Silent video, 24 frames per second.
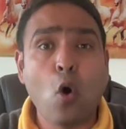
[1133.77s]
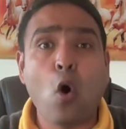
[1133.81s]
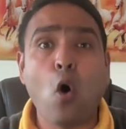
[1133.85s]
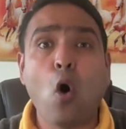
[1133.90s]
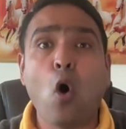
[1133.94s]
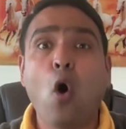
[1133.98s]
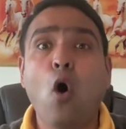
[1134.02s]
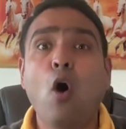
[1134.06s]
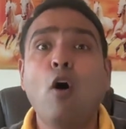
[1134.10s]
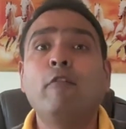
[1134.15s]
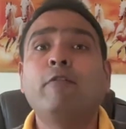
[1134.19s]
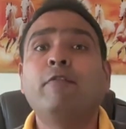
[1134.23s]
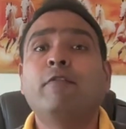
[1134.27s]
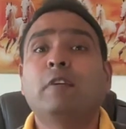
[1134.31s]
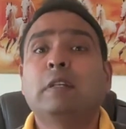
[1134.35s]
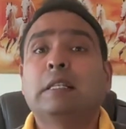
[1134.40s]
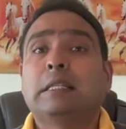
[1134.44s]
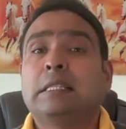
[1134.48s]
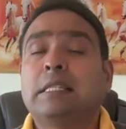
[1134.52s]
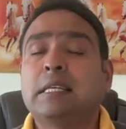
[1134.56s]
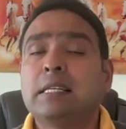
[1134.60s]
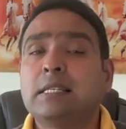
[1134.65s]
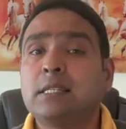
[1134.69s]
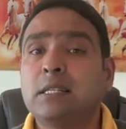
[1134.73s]
of
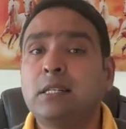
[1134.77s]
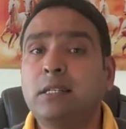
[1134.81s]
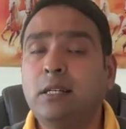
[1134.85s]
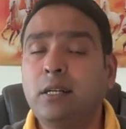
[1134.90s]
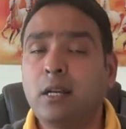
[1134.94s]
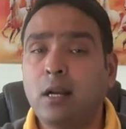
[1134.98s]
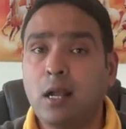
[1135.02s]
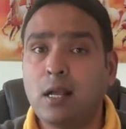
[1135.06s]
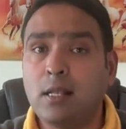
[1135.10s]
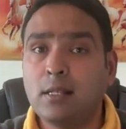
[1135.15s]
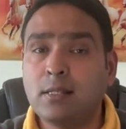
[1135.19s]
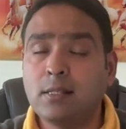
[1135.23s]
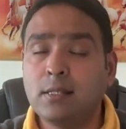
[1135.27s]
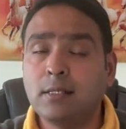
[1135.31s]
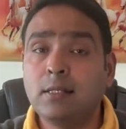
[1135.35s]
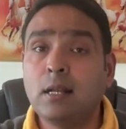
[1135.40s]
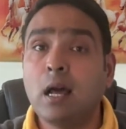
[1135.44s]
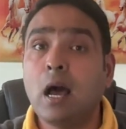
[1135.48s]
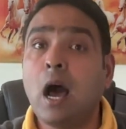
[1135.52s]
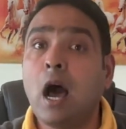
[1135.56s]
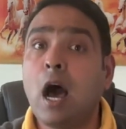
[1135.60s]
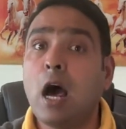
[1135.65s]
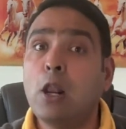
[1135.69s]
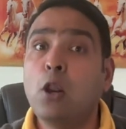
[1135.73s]
this transit
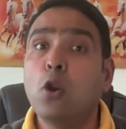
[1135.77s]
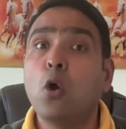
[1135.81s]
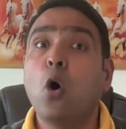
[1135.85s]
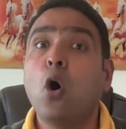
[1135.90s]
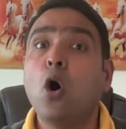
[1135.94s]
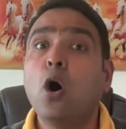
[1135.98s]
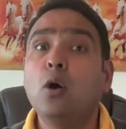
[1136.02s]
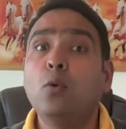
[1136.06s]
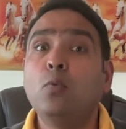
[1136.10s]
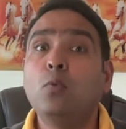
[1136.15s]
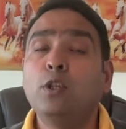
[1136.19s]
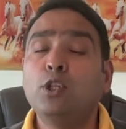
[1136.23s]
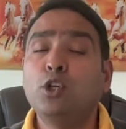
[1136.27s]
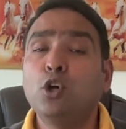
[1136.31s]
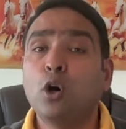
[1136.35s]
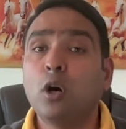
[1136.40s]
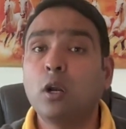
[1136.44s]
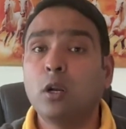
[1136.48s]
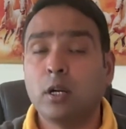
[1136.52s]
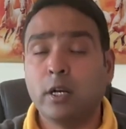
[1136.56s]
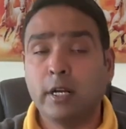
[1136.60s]
along with your